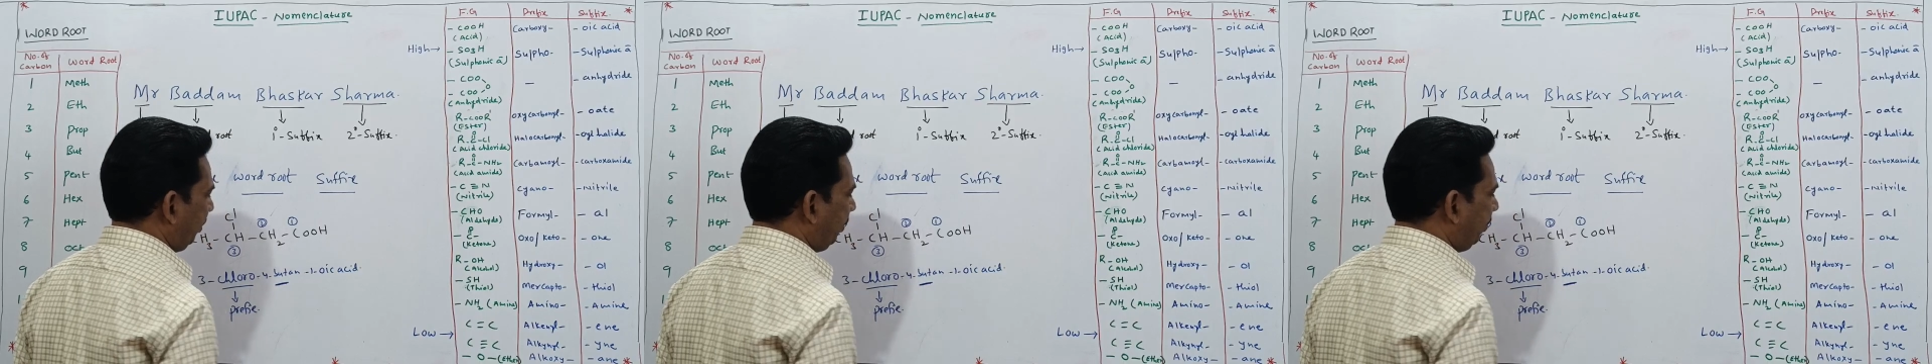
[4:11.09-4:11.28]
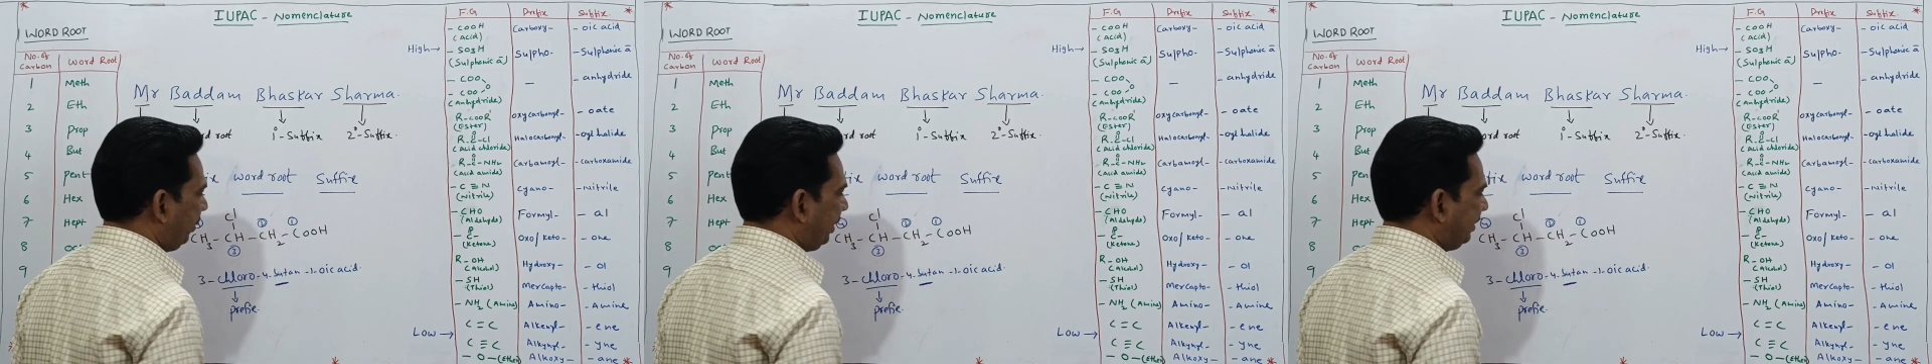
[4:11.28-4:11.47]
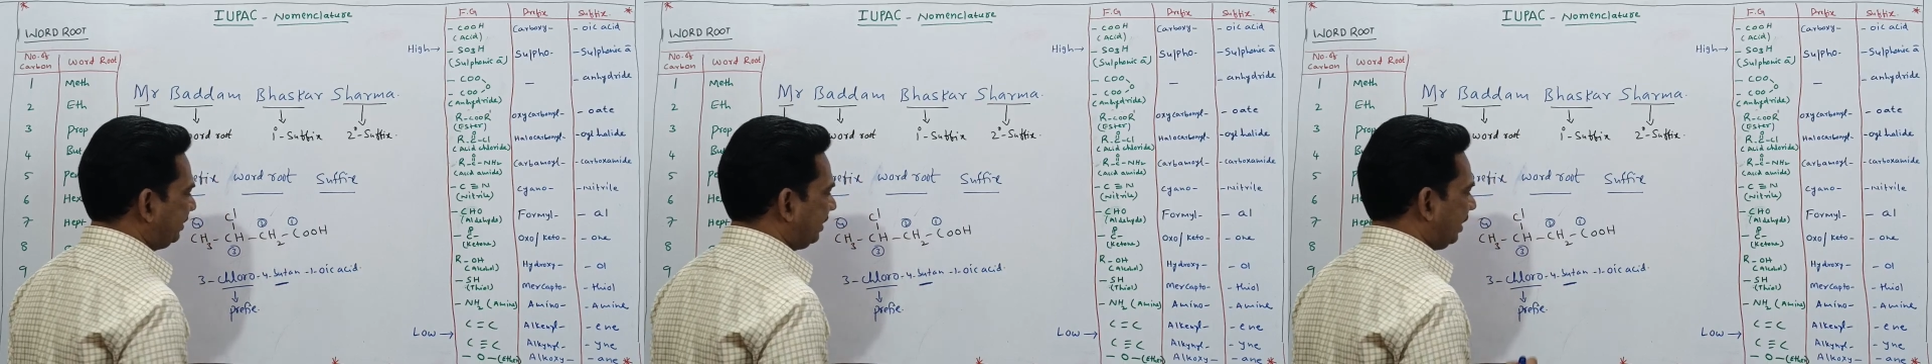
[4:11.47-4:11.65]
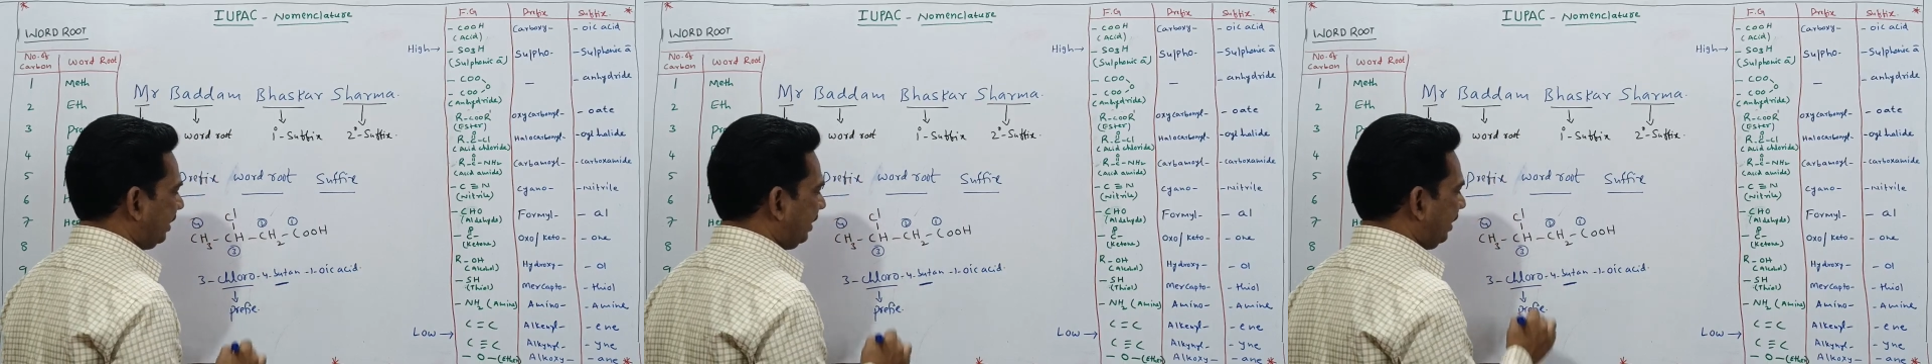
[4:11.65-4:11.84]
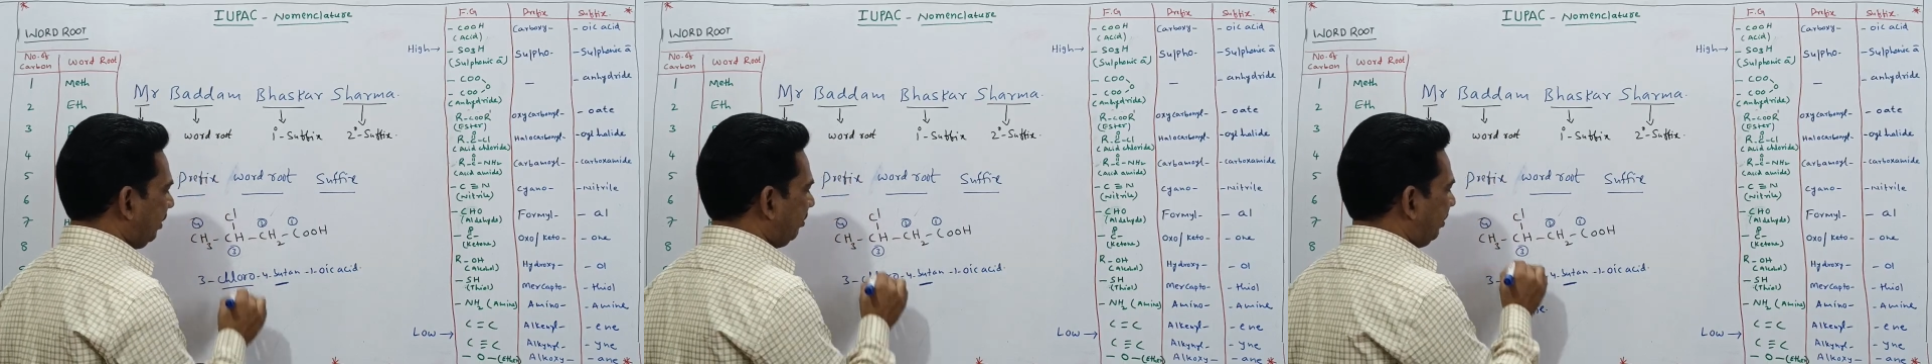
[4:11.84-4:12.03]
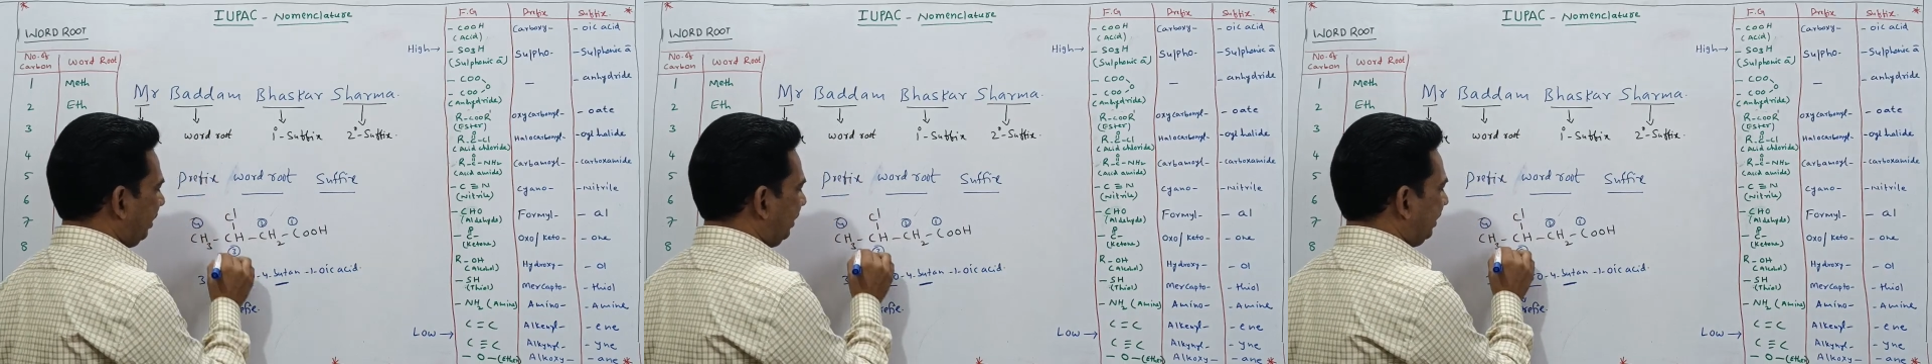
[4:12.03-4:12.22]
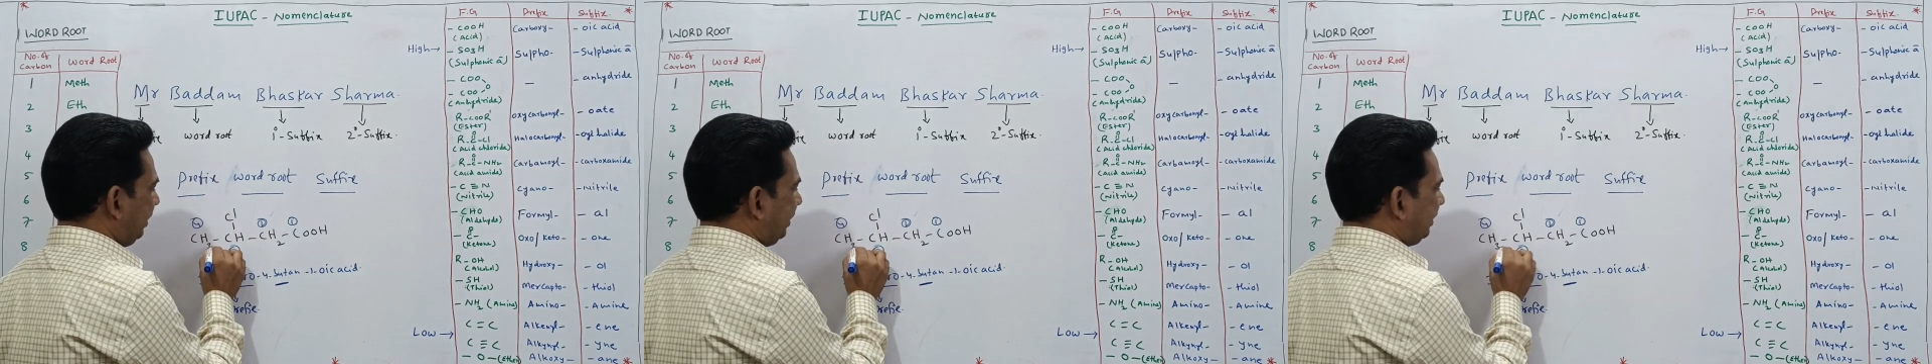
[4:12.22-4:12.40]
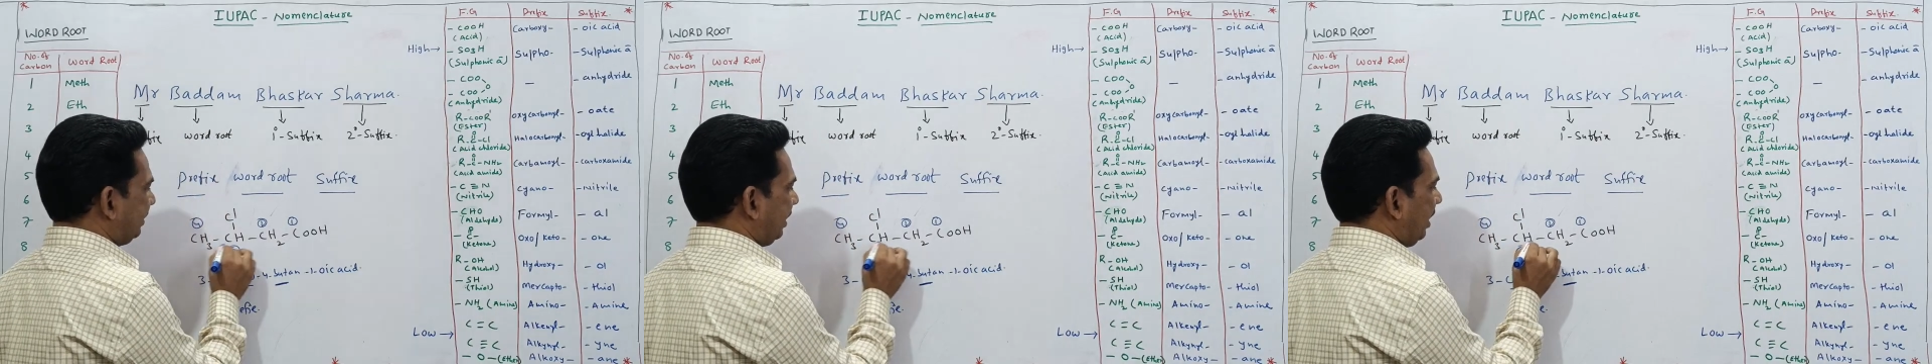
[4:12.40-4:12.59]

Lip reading: But is nothing but it is